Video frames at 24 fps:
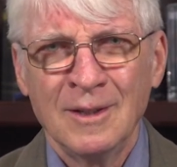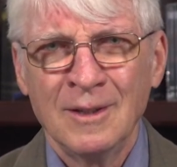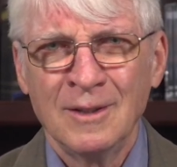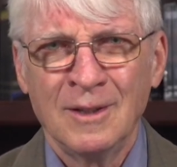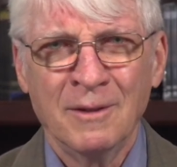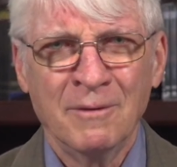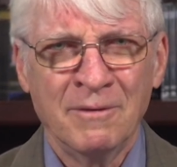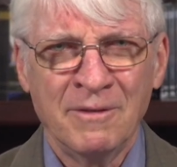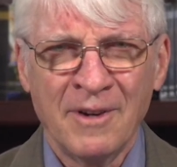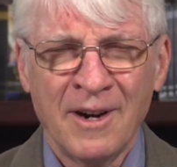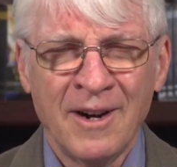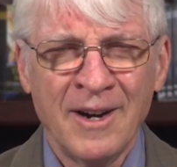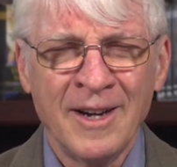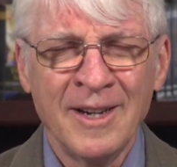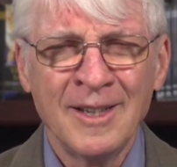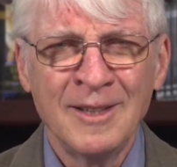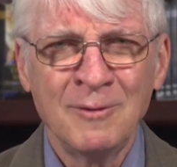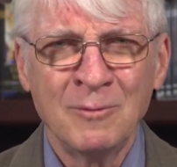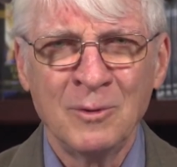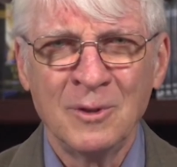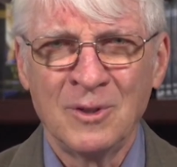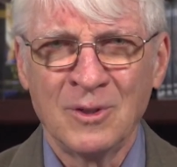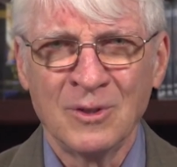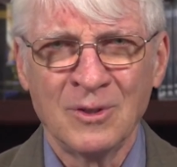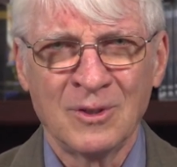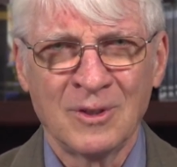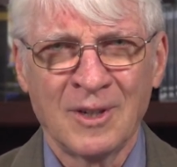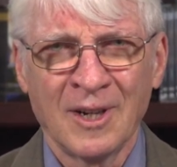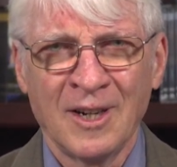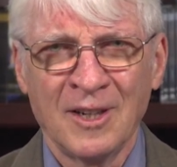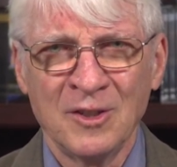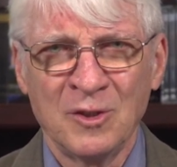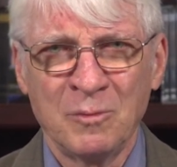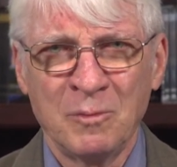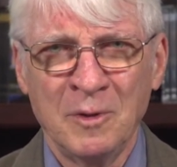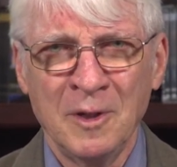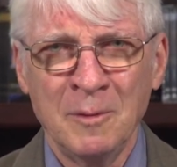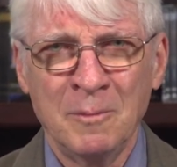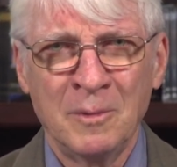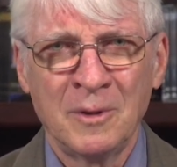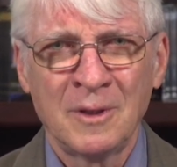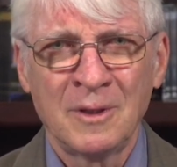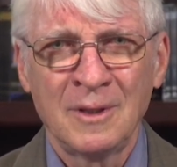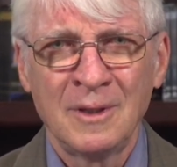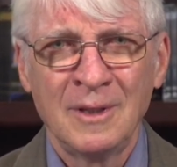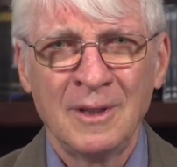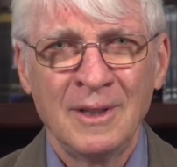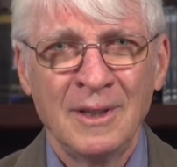the vine, which is God's
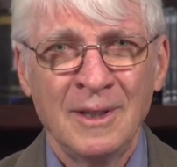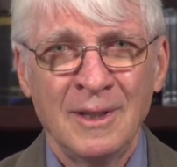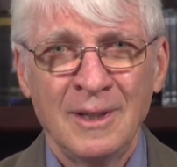people.